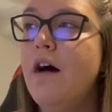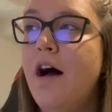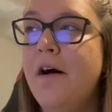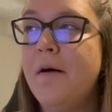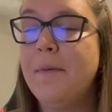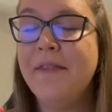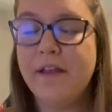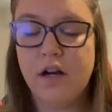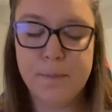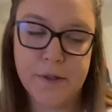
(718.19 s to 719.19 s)
And
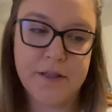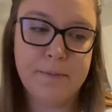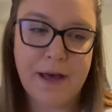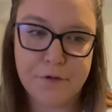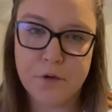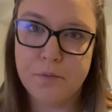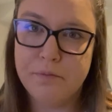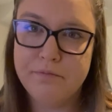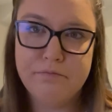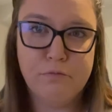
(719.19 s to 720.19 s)
then I'll put
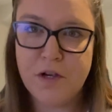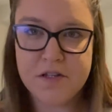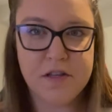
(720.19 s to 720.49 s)
the rest of the